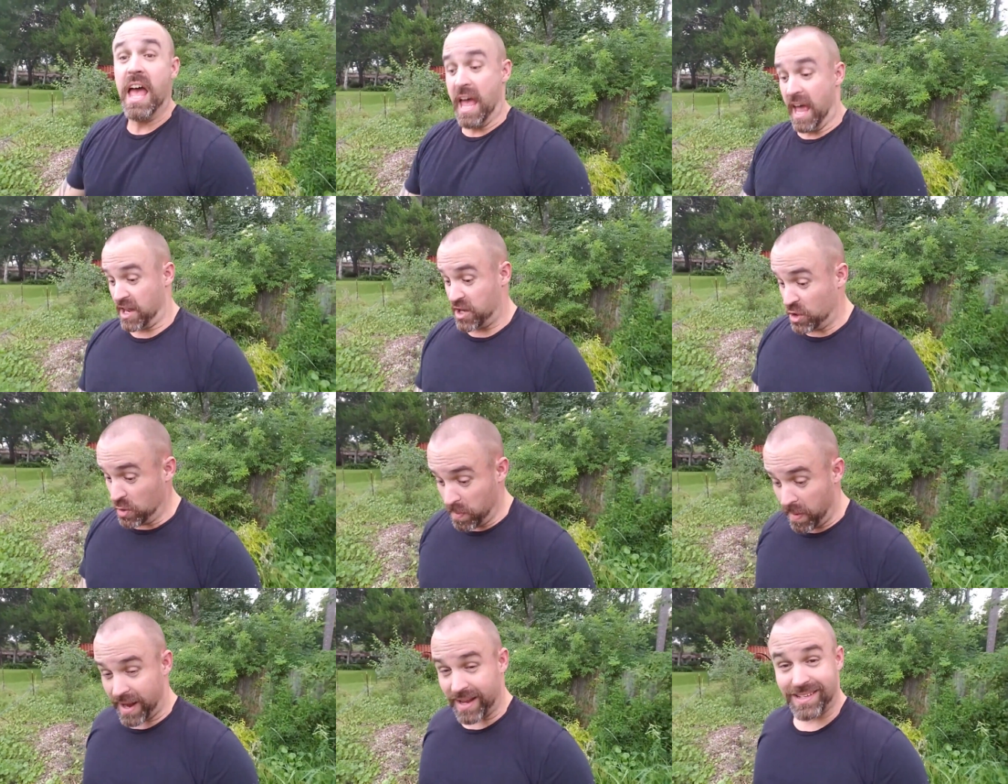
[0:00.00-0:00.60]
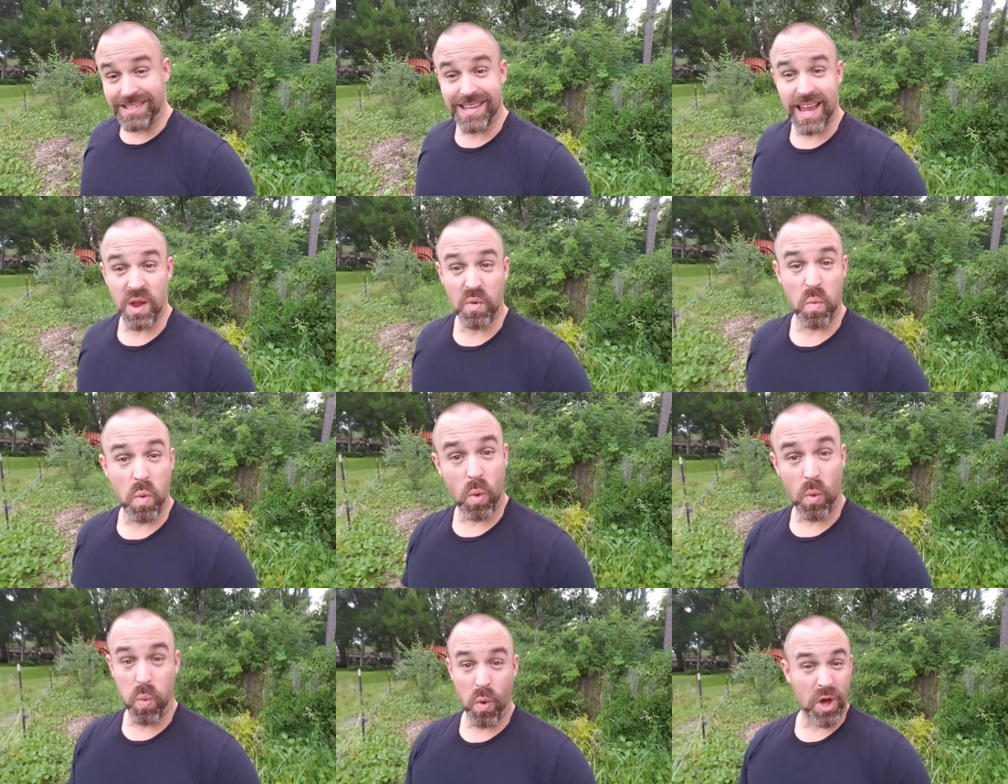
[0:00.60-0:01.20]
And you might say,
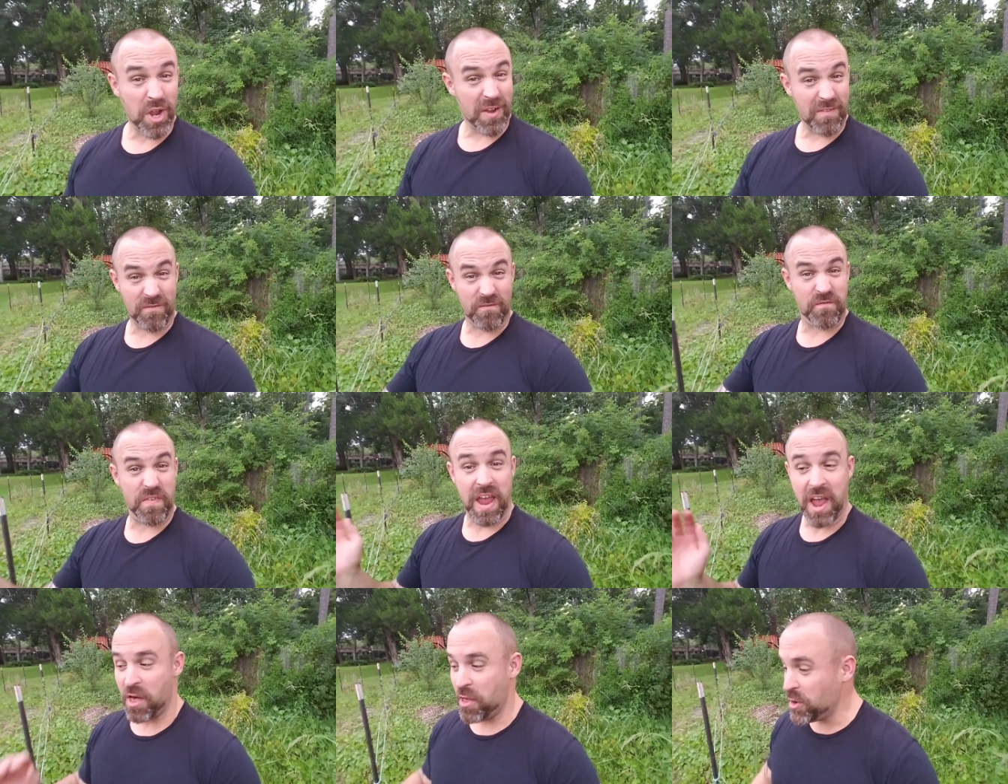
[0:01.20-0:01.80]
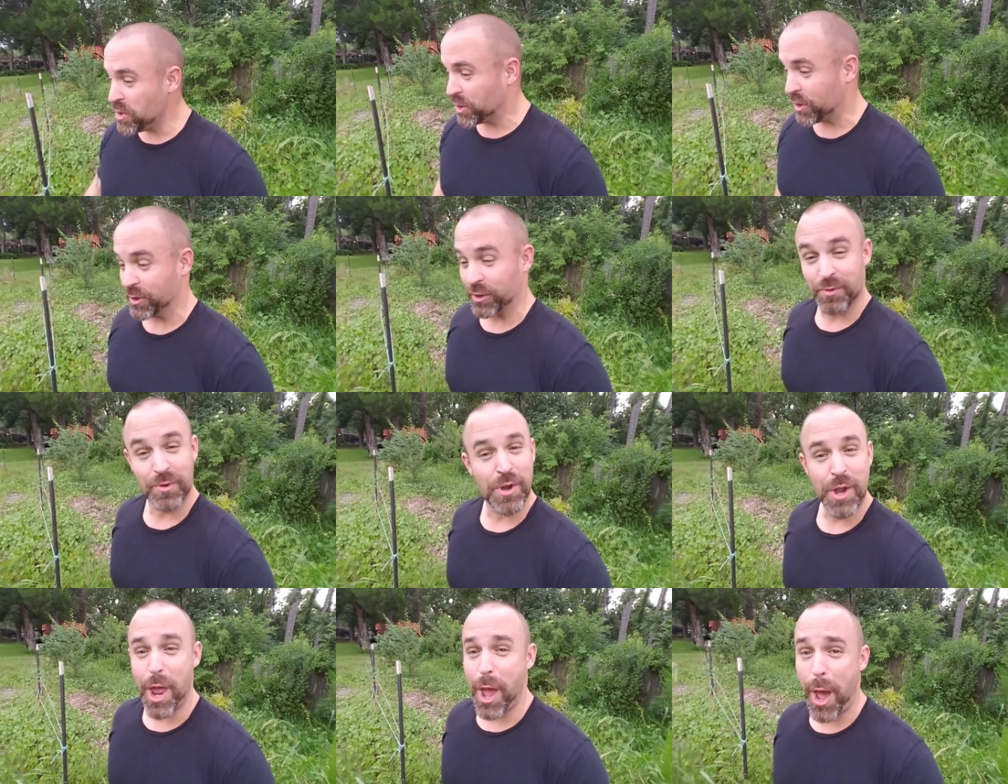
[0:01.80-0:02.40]
well, what a failure.
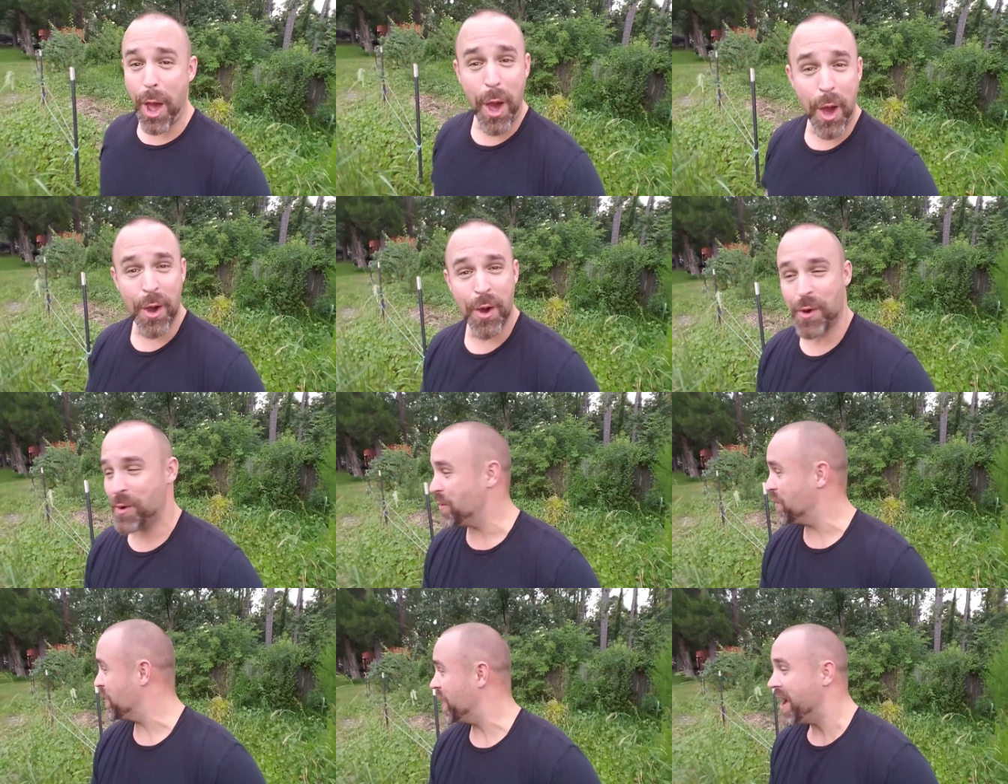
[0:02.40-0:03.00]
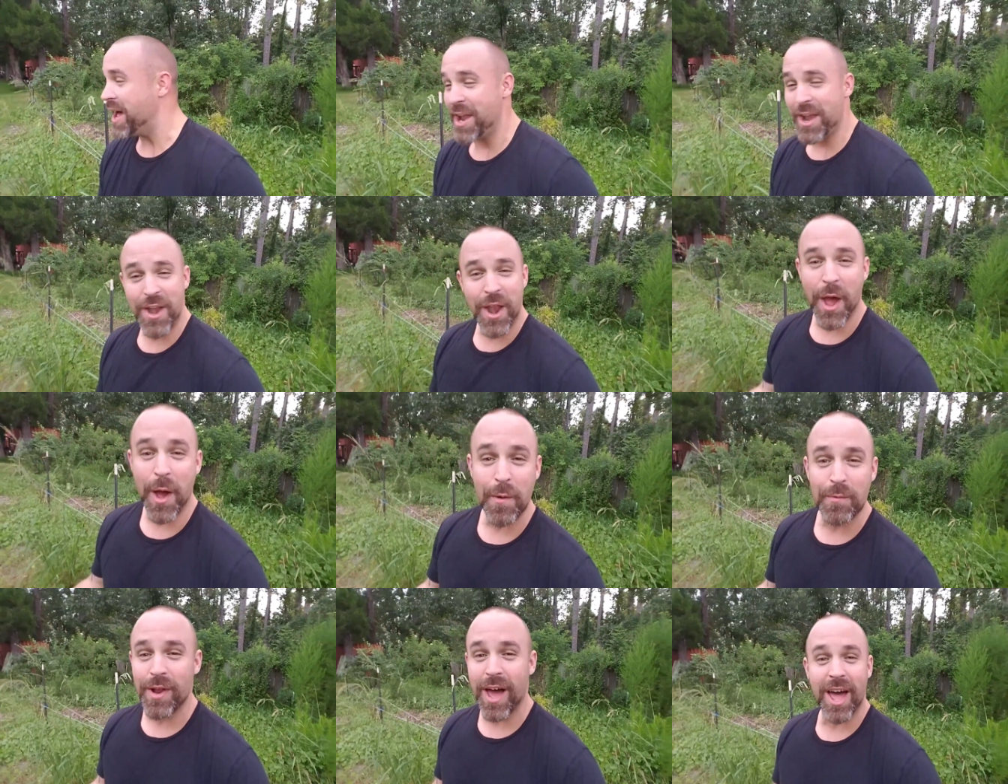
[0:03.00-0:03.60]
No,
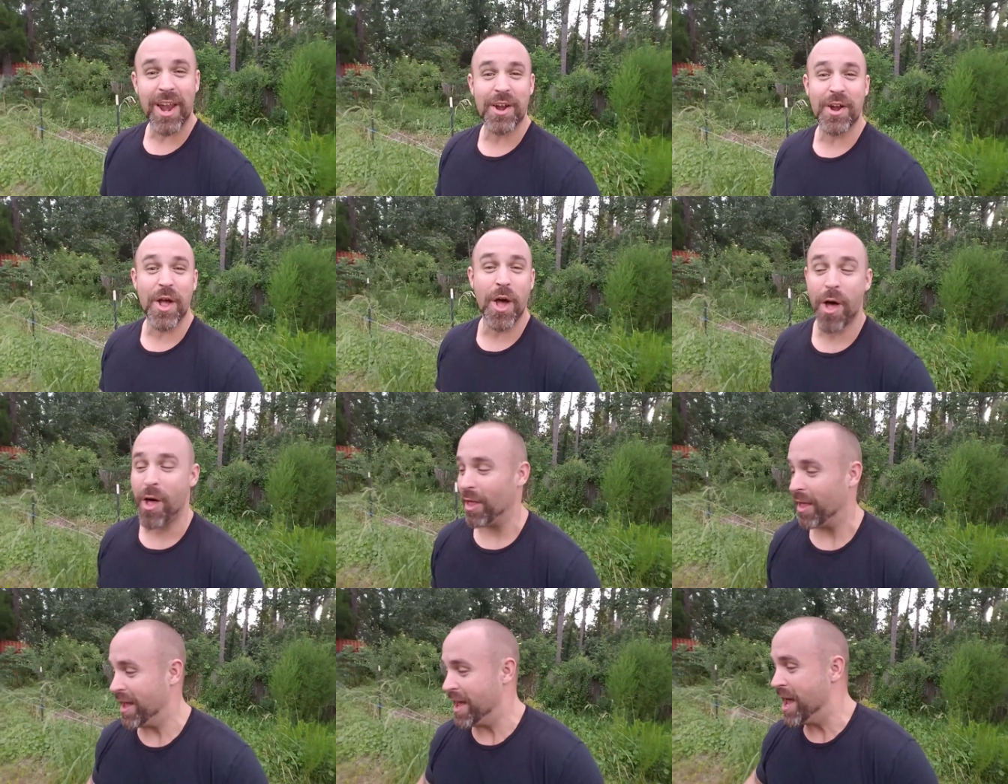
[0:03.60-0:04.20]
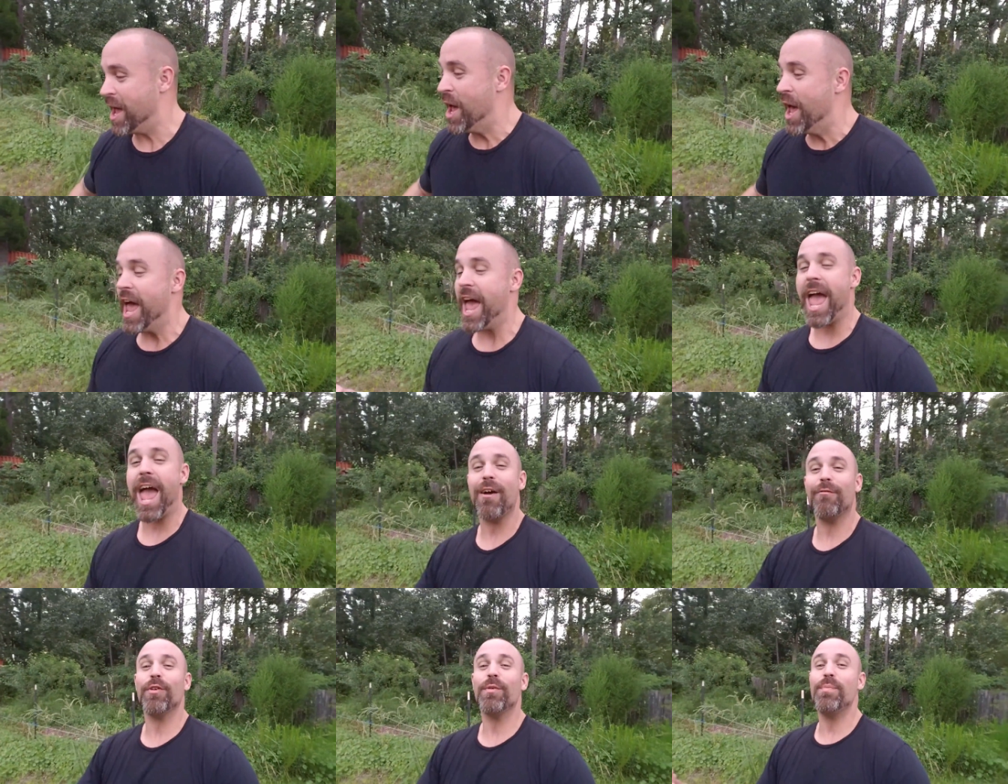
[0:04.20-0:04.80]
not at all.
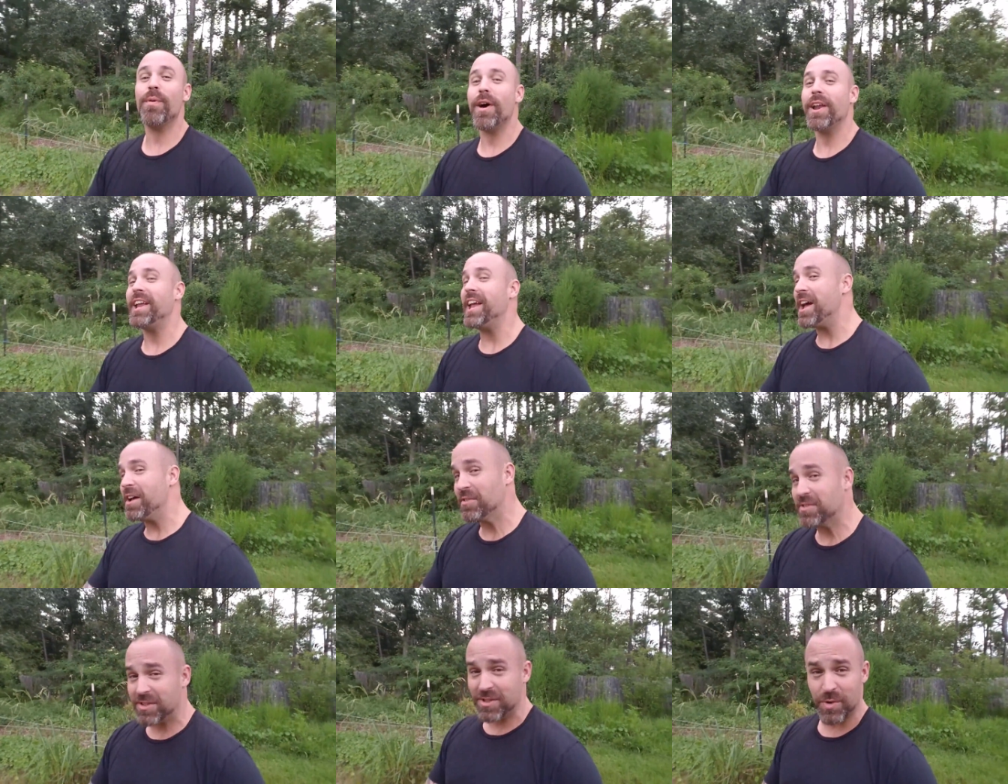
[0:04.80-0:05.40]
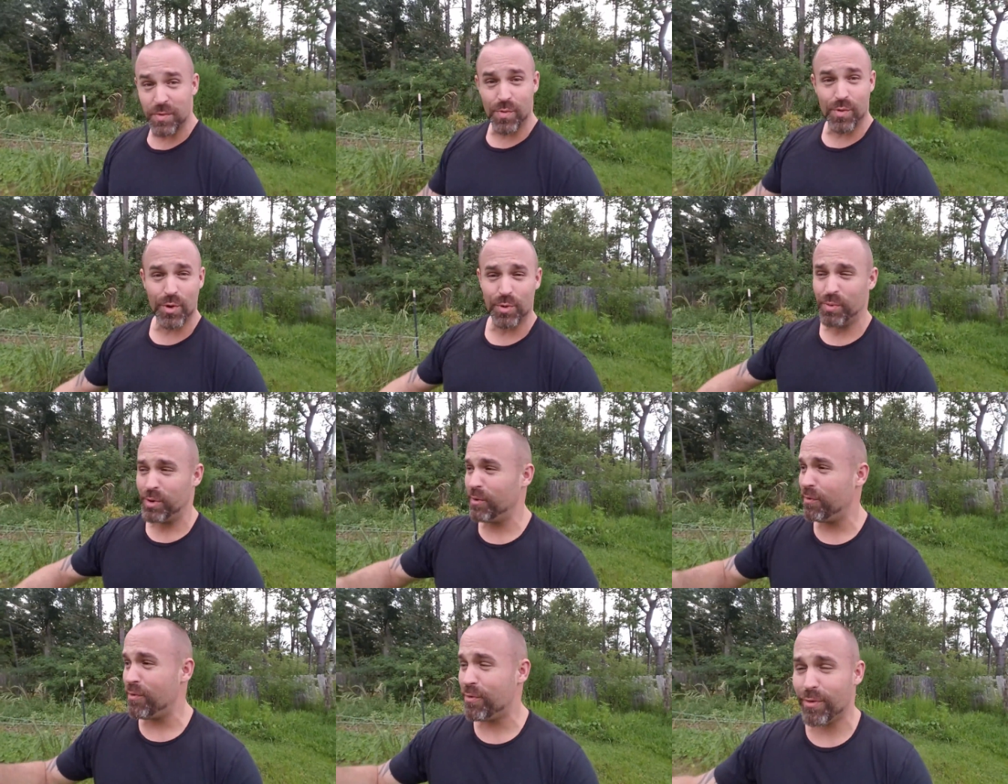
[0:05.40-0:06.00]
Everybody else in the world
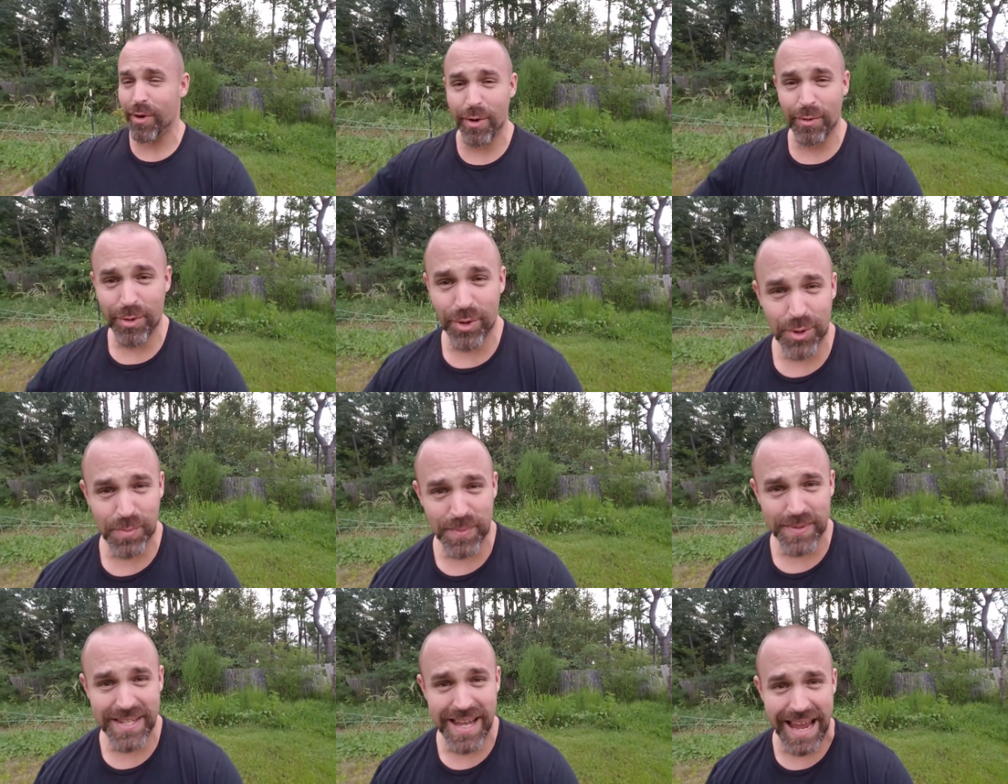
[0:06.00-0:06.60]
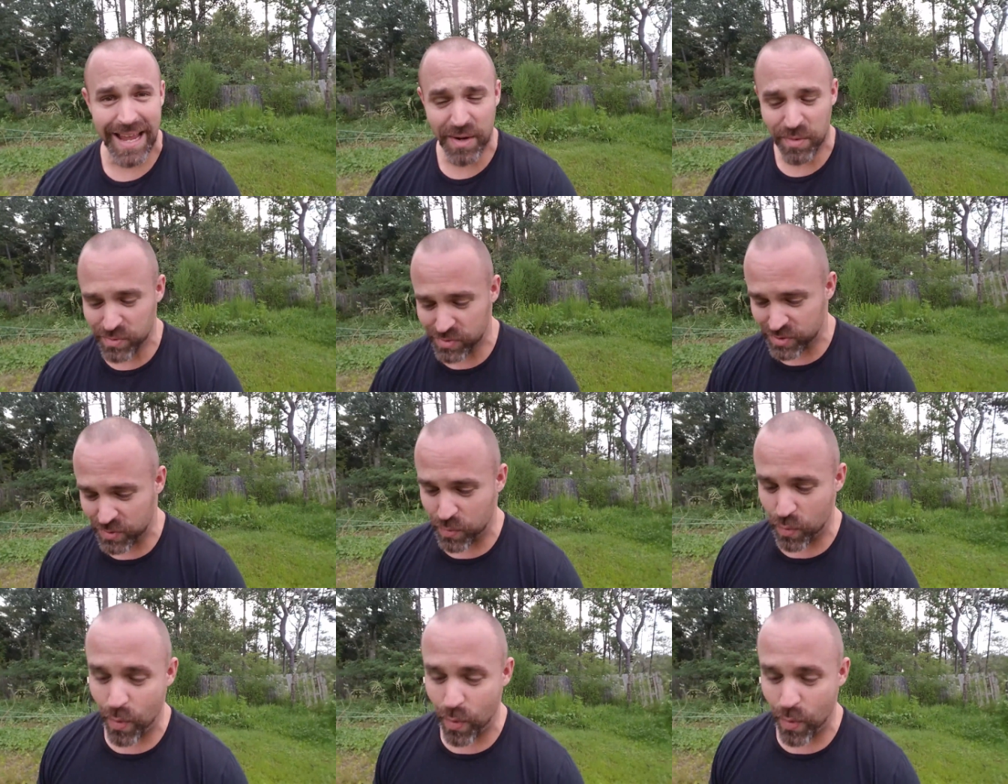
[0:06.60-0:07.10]
would have thrown those potatoes